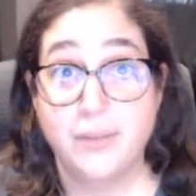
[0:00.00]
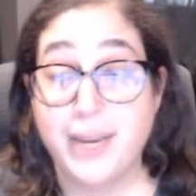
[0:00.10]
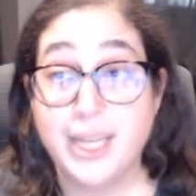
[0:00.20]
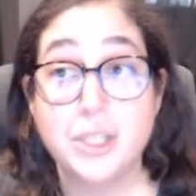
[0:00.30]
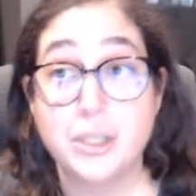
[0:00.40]

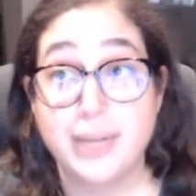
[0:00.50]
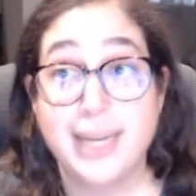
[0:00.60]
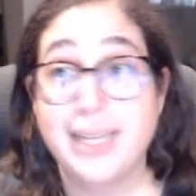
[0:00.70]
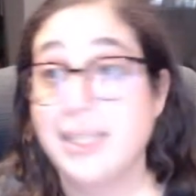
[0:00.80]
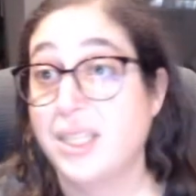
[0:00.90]
Facial
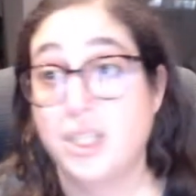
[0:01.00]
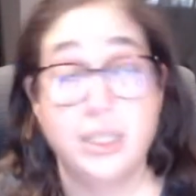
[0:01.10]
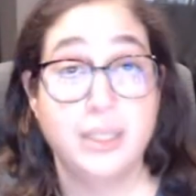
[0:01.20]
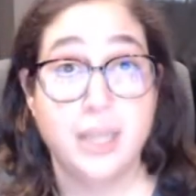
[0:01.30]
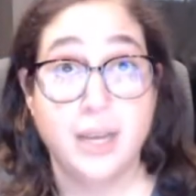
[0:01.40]

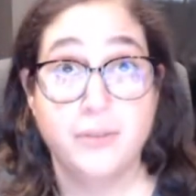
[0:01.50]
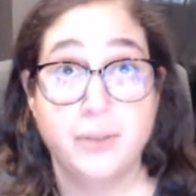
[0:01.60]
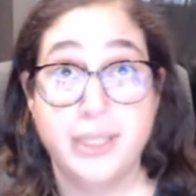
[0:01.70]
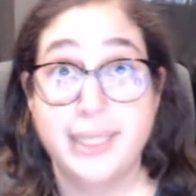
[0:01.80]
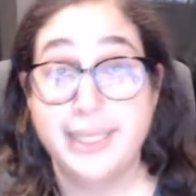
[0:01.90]
recognition
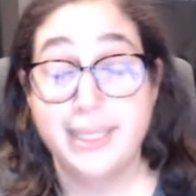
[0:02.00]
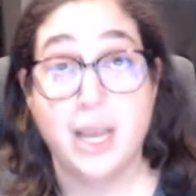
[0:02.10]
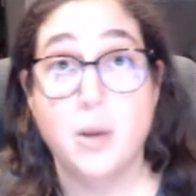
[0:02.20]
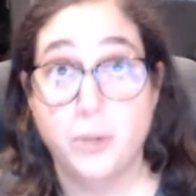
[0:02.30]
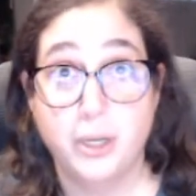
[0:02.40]
software does
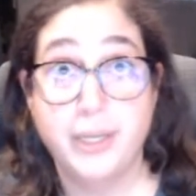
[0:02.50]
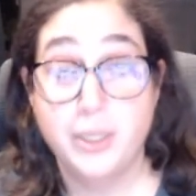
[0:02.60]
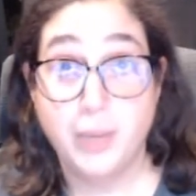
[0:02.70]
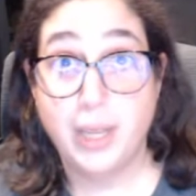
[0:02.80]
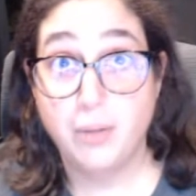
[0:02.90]
not work
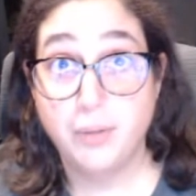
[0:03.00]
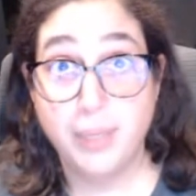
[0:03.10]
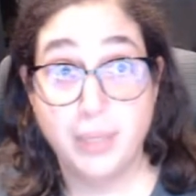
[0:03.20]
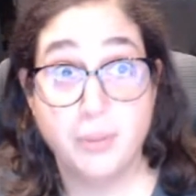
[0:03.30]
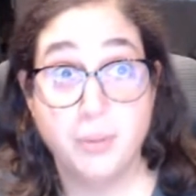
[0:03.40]
as well with
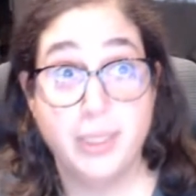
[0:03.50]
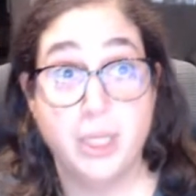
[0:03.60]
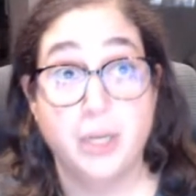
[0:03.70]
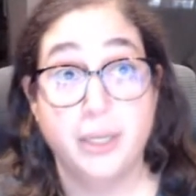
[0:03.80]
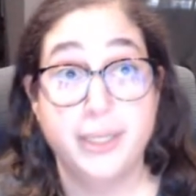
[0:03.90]
people with
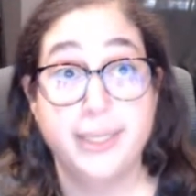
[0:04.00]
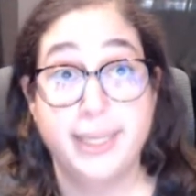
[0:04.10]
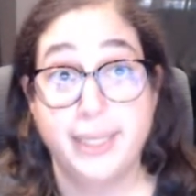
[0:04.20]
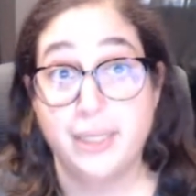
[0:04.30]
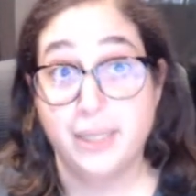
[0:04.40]
darker
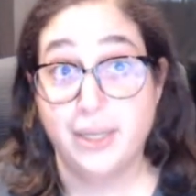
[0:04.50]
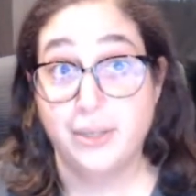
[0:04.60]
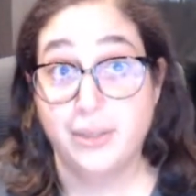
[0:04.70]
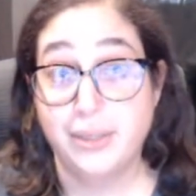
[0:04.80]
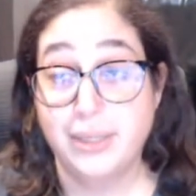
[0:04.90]
skin
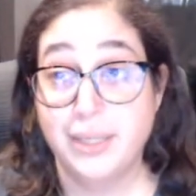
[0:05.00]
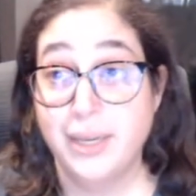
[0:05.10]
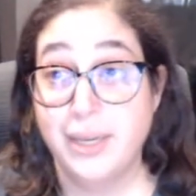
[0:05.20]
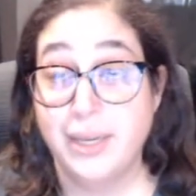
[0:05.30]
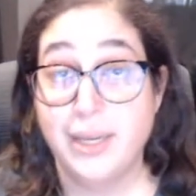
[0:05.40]
tones.
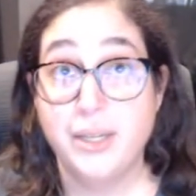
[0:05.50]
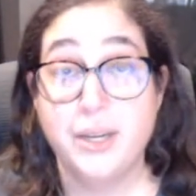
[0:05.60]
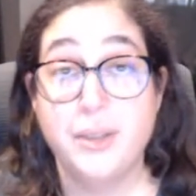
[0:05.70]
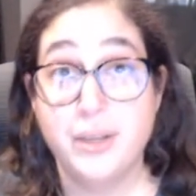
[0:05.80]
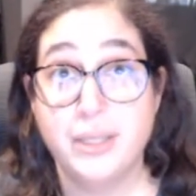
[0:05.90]
And
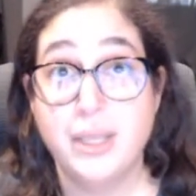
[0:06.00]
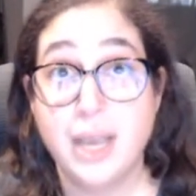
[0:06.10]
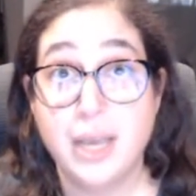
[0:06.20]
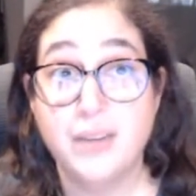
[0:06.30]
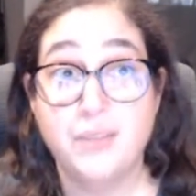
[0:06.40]
there's a
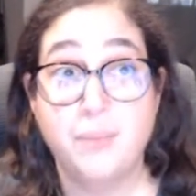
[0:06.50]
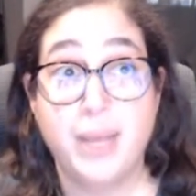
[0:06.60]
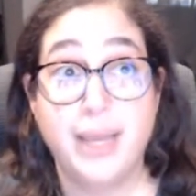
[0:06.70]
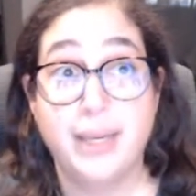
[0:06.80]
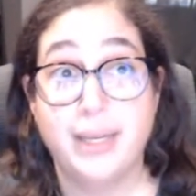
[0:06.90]
lot of
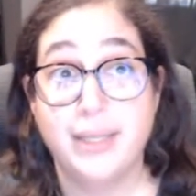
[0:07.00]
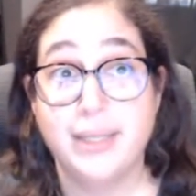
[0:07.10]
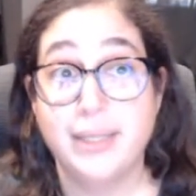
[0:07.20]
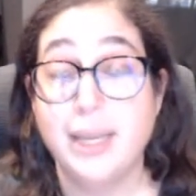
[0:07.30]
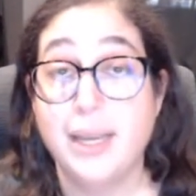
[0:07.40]

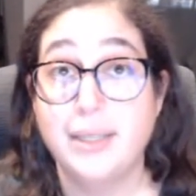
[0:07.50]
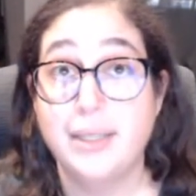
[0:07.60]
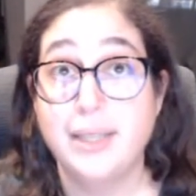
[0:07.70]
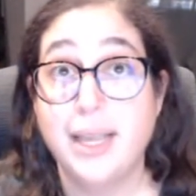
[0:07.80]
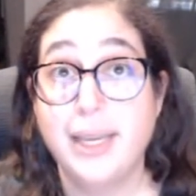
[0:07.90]
bias in the
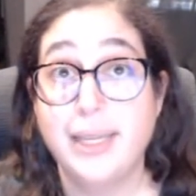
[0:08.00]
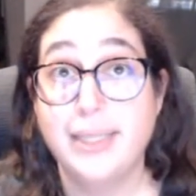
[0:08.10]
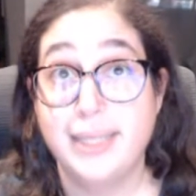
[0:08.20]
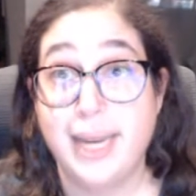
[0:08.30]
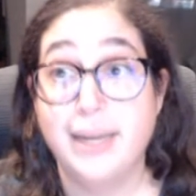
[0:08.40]

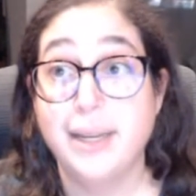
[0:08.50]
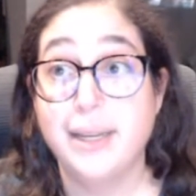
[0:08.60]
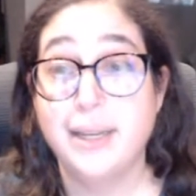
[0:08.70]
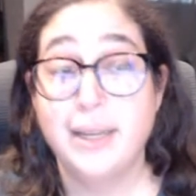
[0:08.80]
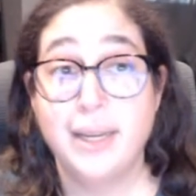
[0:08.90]
underlying
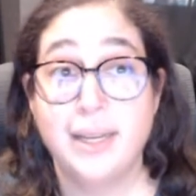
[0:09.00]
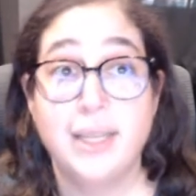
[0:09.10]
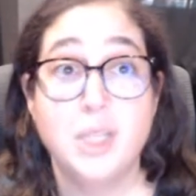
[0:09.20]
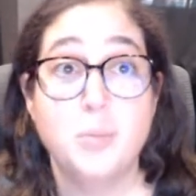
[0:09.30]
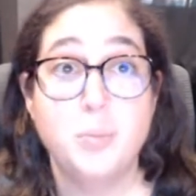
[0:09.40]
data
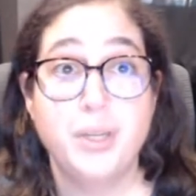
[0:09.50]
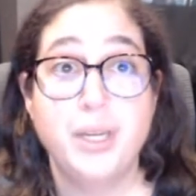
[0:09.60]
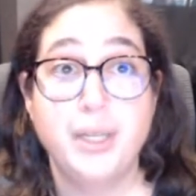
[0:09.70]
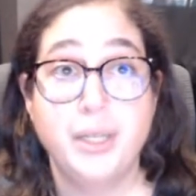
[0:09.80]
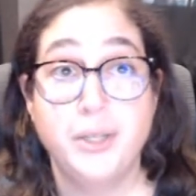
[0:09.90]
that's
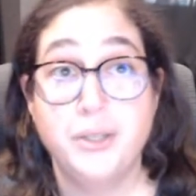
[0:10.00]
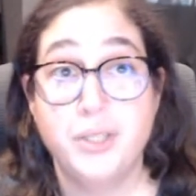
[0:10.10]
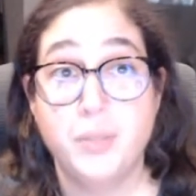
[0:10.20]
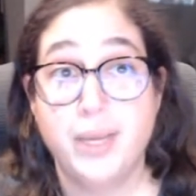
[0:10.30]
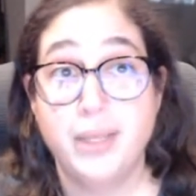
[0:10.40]
being
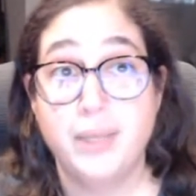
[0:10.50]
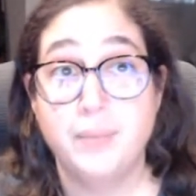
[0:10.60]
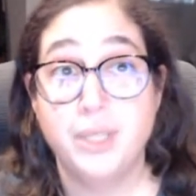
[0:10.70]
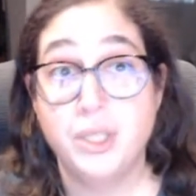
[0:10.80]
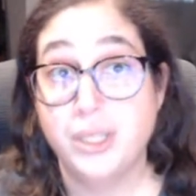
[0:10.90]
used by the
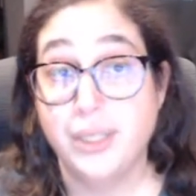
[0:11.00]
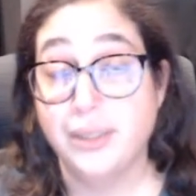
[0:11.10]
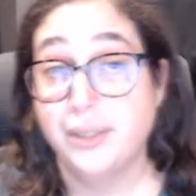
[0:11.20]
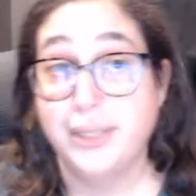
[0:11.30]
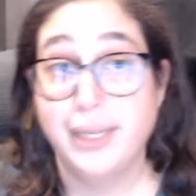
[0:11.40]

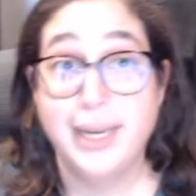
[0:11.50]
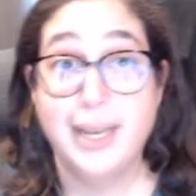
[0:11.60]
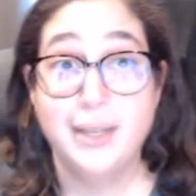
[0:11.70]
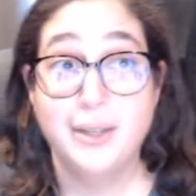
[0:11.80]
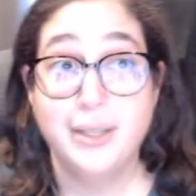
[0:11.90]
machine learning
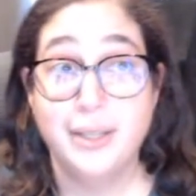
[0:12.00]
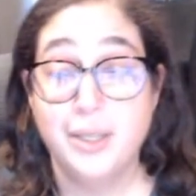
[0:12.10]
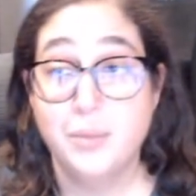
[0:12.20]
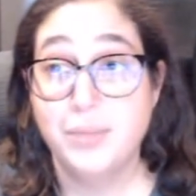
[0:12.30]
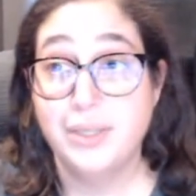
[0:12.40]

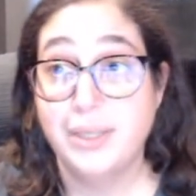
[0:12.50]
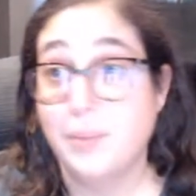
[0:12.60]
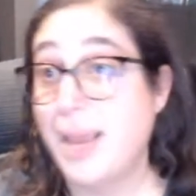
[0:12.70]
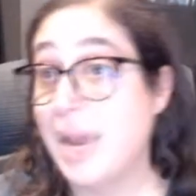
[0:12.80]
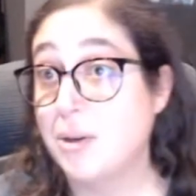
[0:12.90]
algorithms
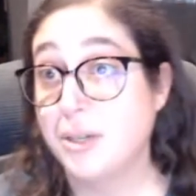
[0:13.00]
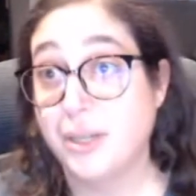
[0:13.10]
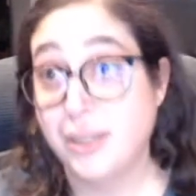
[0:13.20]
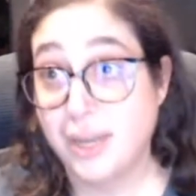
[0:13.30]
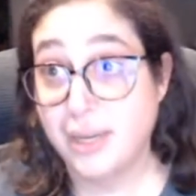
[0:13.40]
that
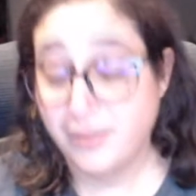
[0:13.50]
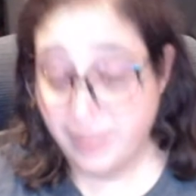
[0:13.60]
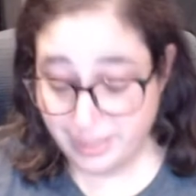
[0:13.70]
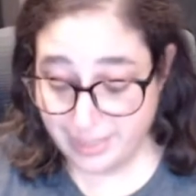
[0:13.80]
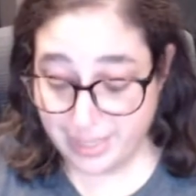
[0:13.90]
power a lot of
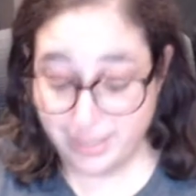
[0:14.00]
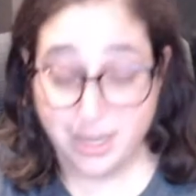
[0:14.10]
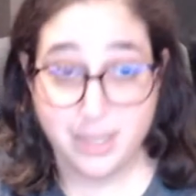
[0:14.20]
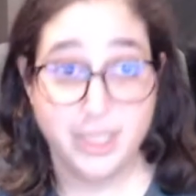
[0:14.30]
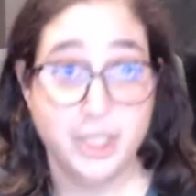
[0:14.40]
this
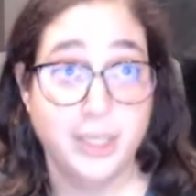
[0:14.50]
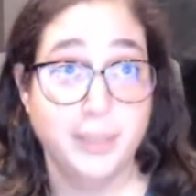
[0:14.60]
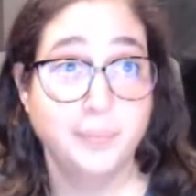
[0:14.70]
technology.